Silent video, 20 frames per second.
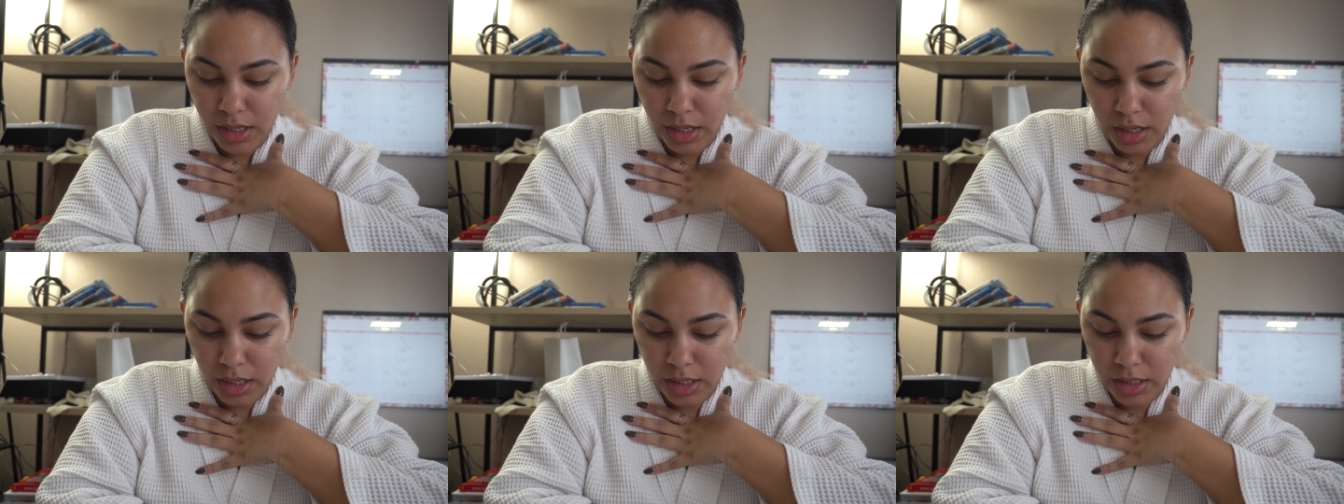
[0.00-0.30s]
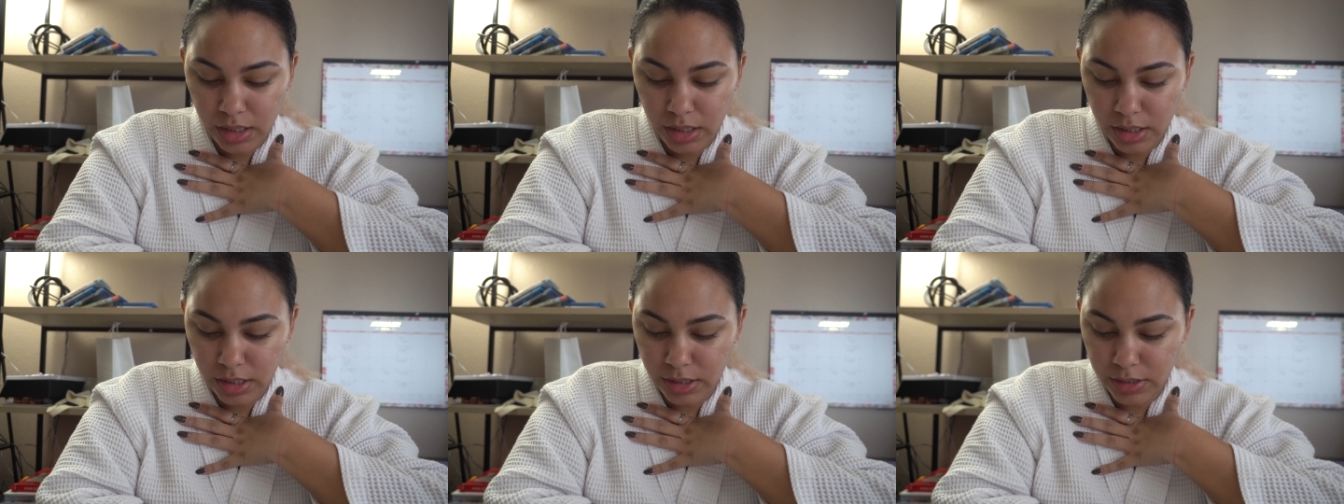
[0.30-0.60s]

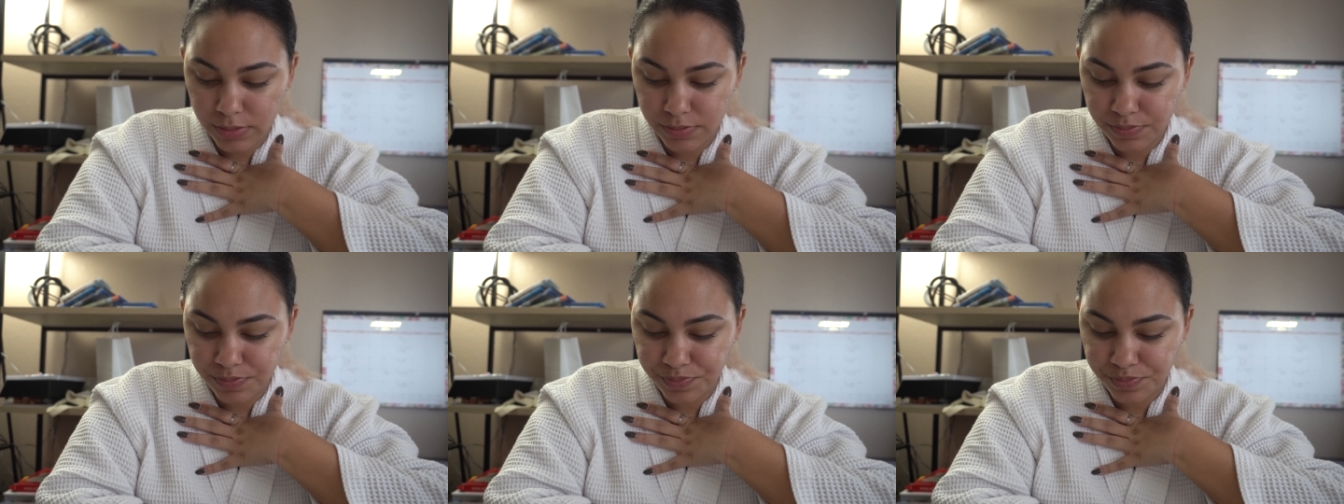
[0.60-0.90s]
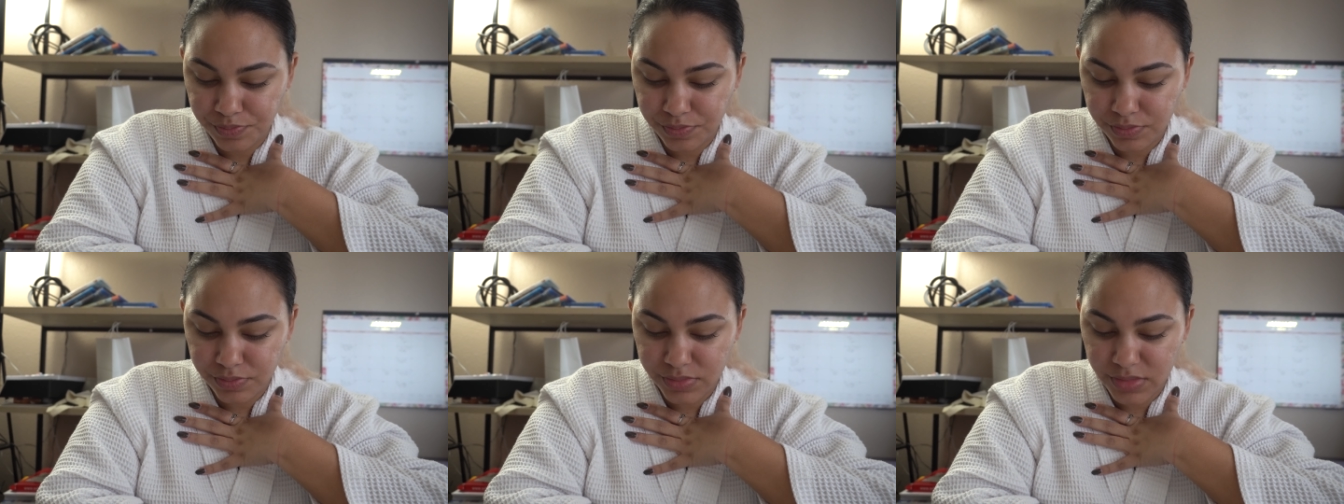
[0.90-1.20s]
Um,
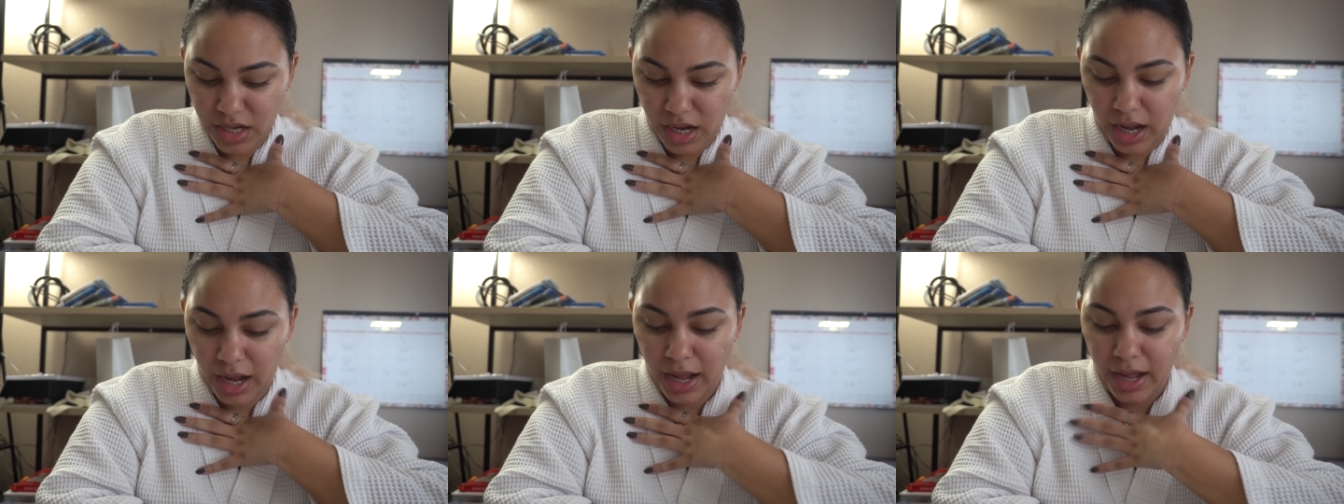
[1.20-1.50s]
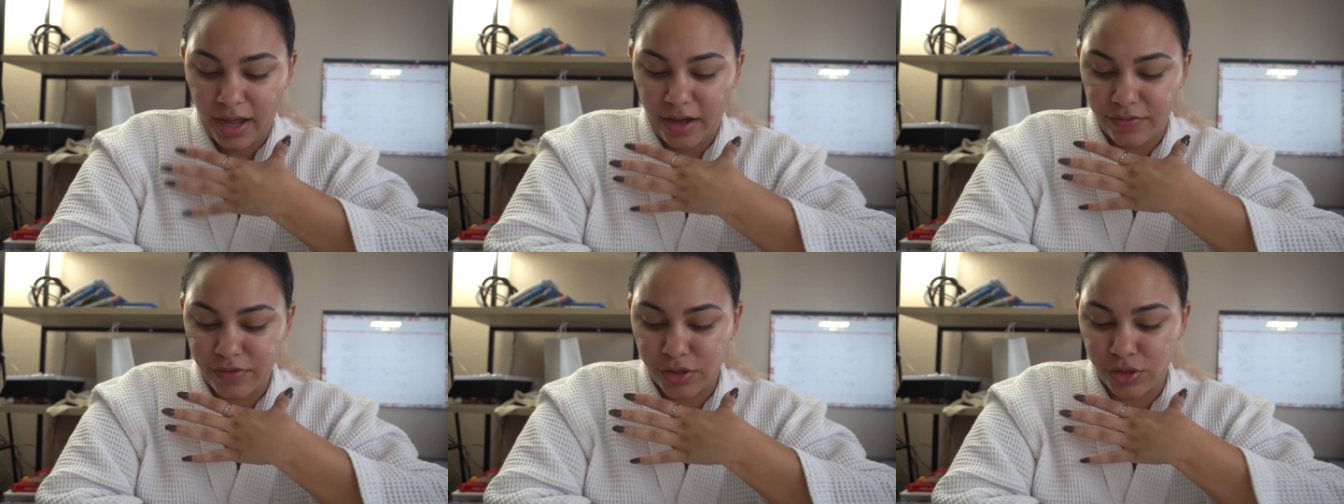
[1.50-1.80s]
I
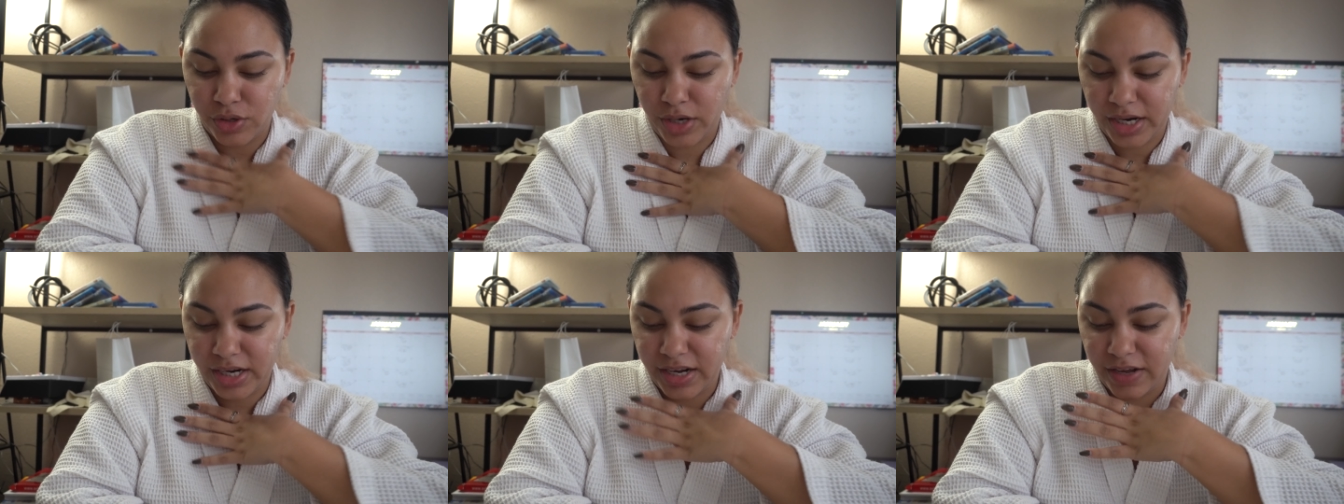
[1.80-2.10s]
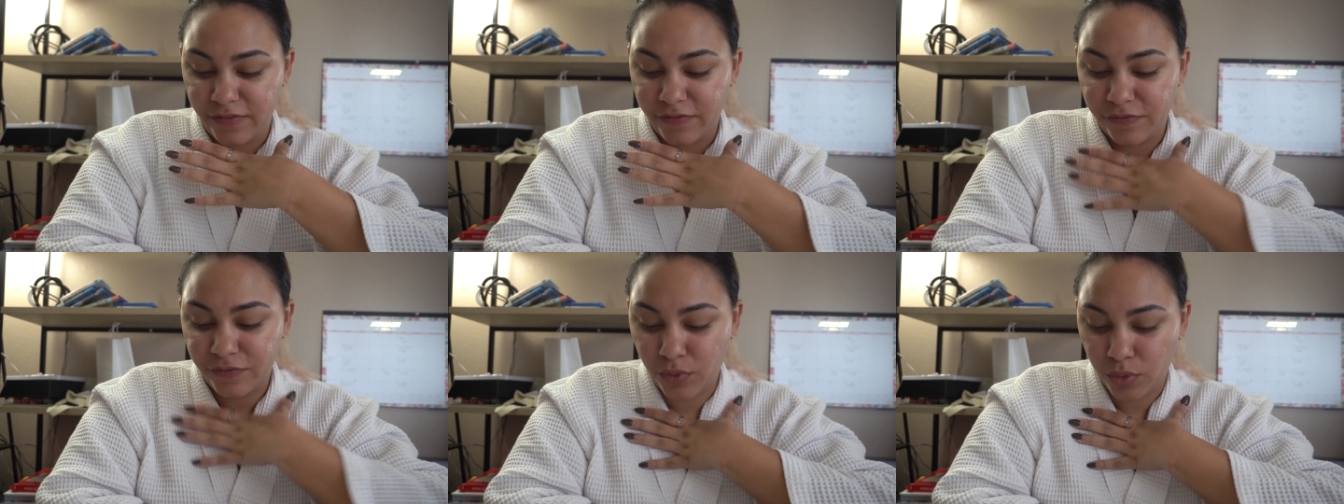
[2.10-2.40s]
have a great
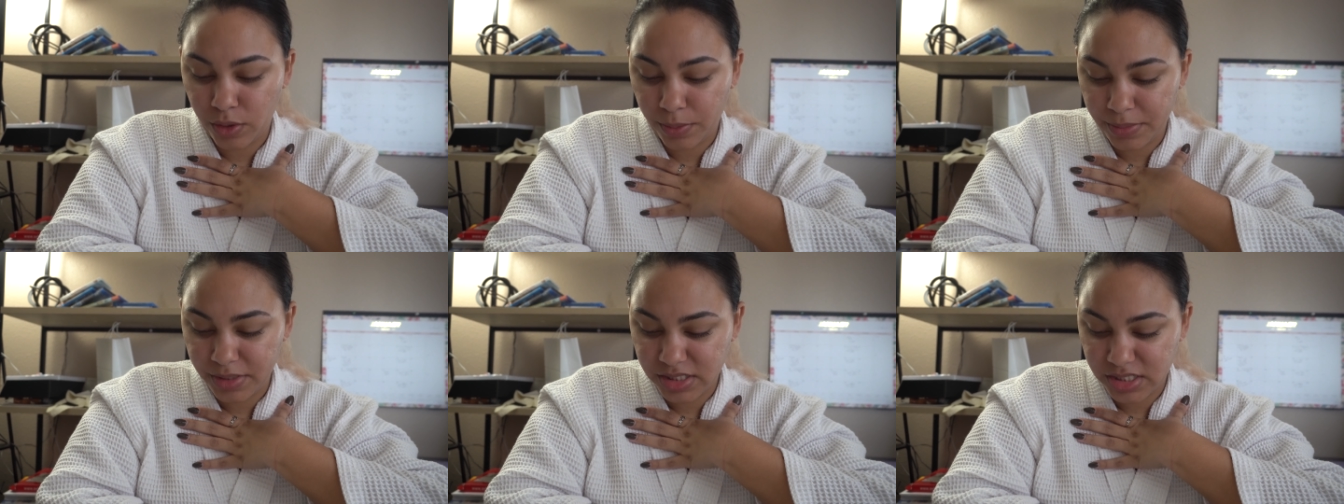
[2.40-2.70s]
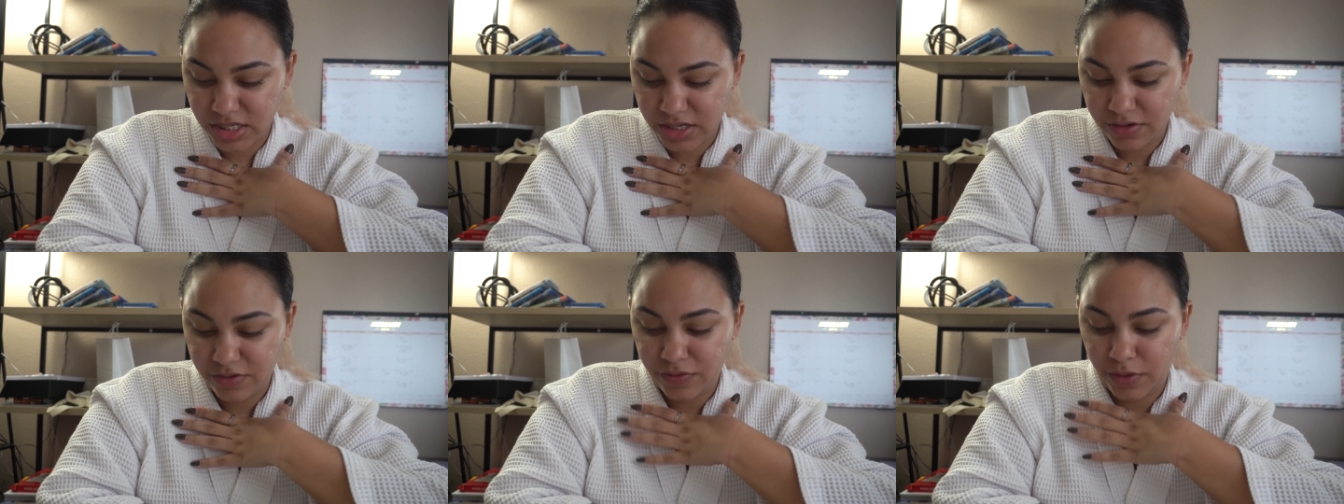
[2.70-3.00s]

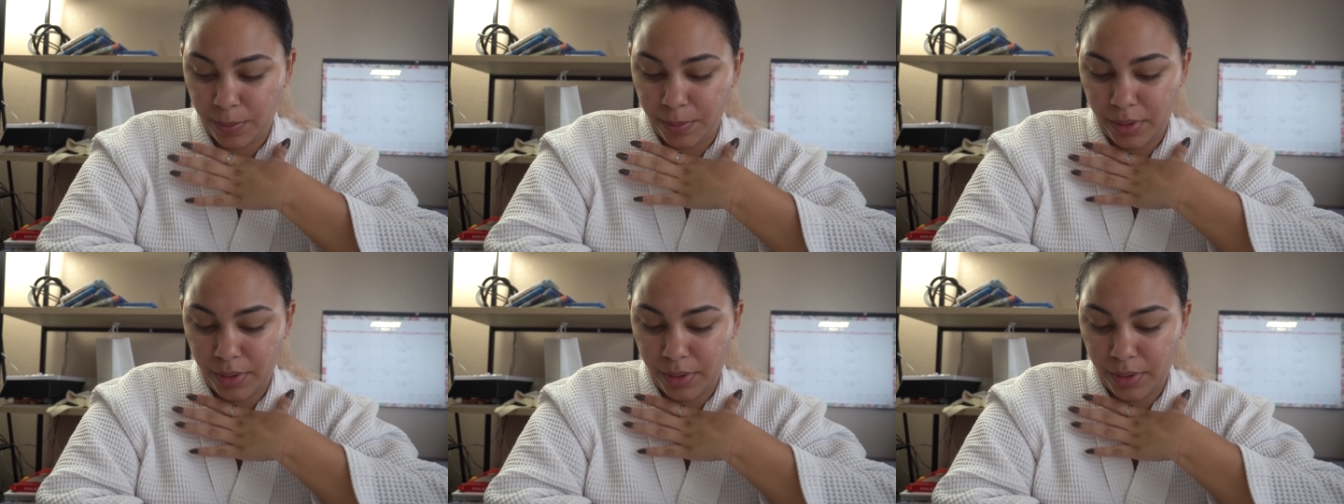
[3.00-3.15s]
informative